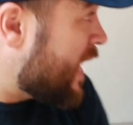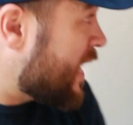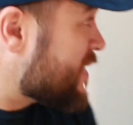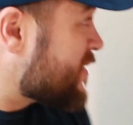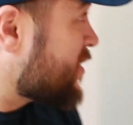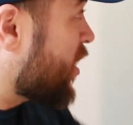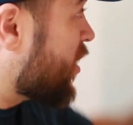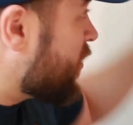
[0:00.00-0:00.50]

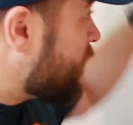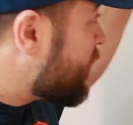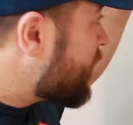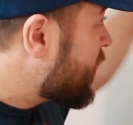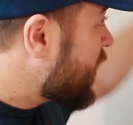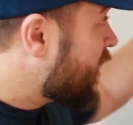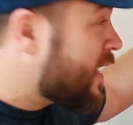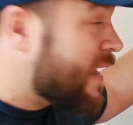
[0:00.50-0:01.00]
And
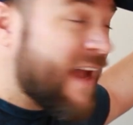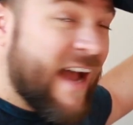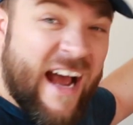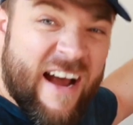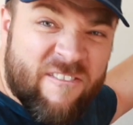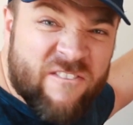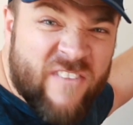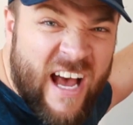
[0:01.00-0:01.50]
so
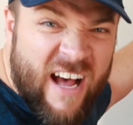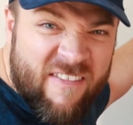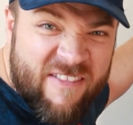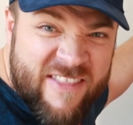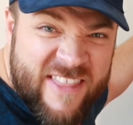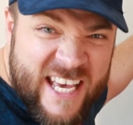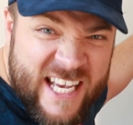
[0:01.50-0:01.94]
I found